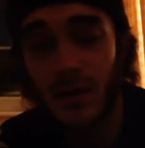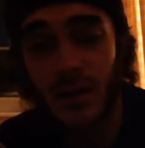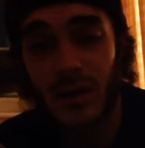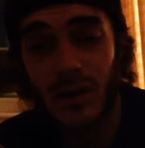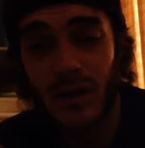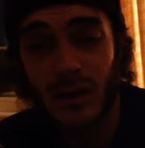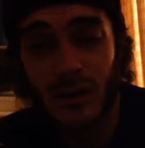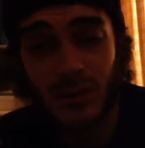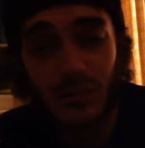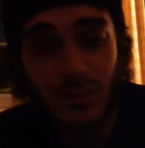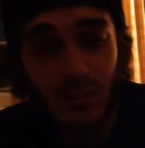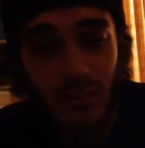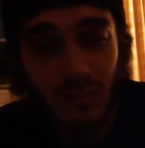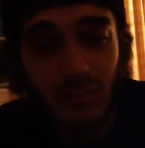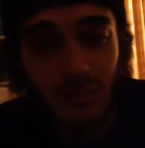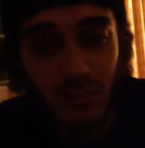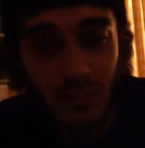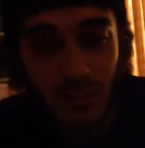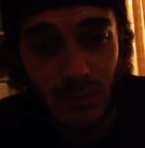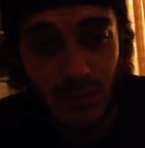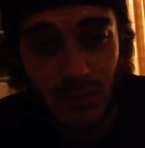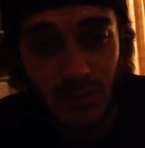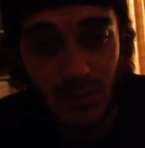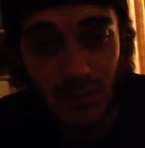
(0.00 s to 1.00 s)

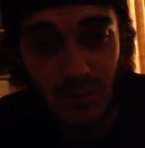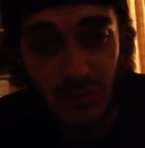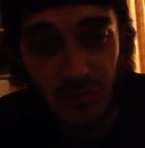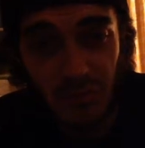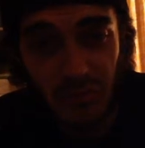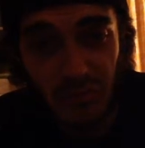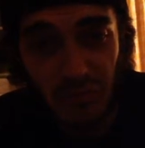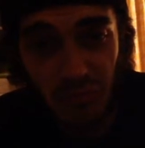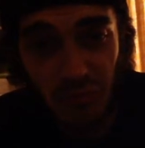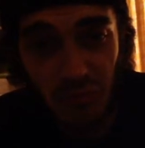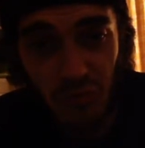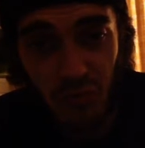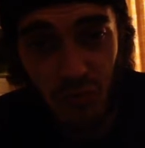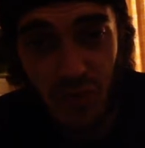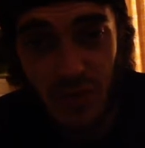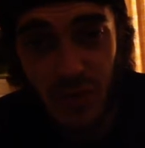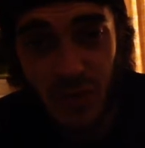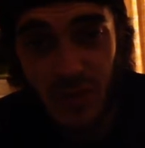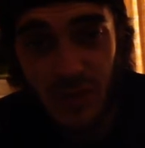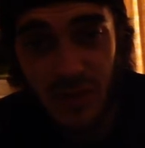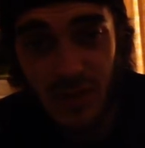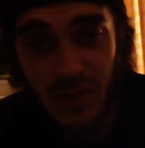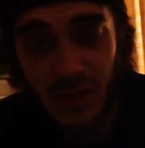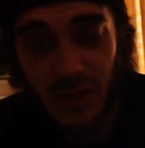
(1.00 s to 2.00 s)
We shall
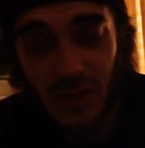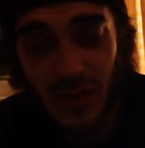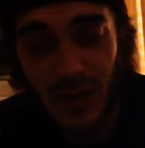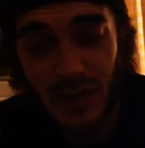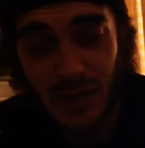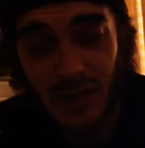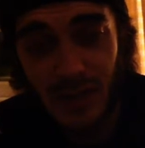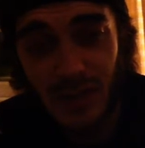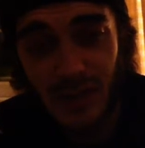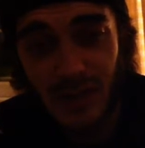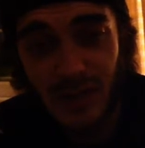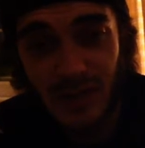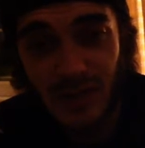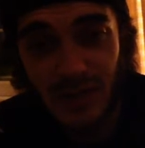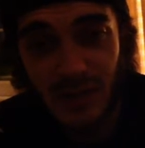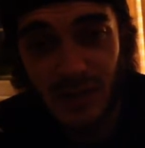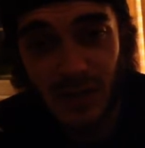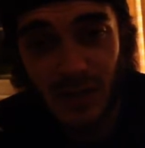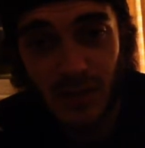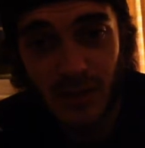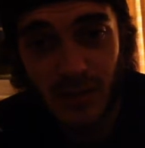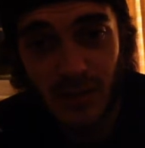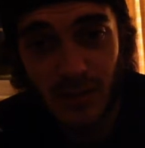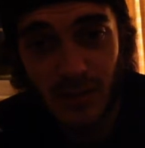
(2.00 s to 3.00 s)
have to see what happens
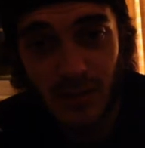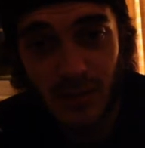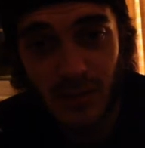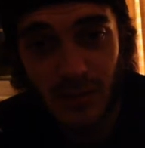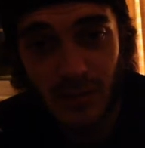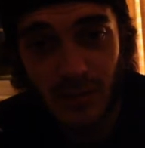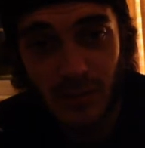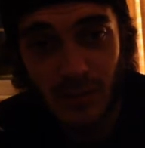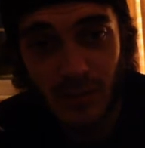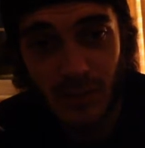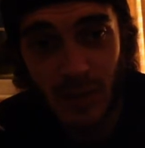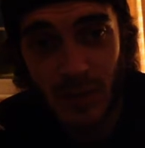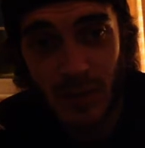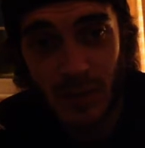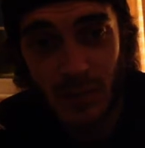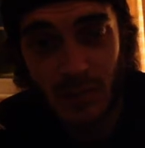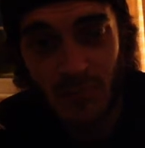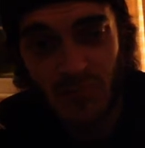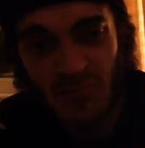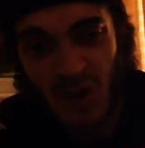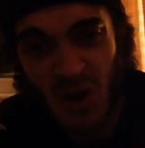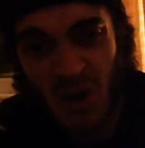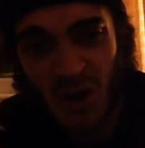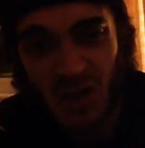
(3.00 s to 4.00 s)
come
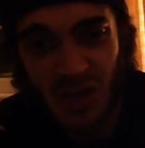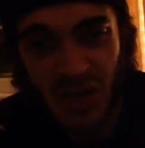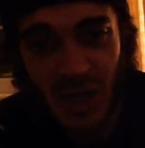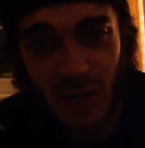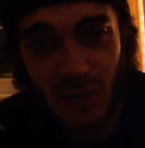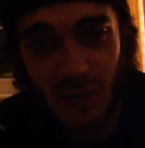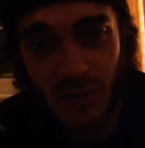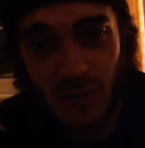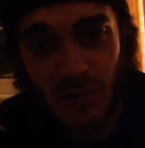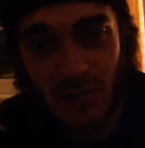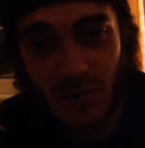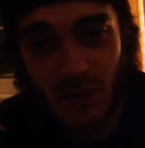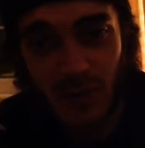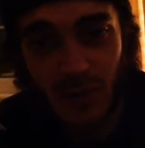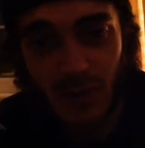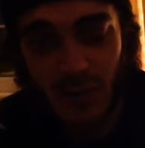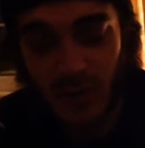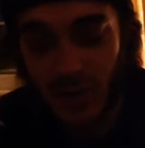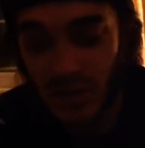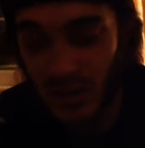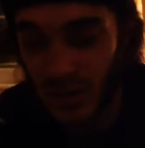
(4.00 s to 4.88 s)
March, April time when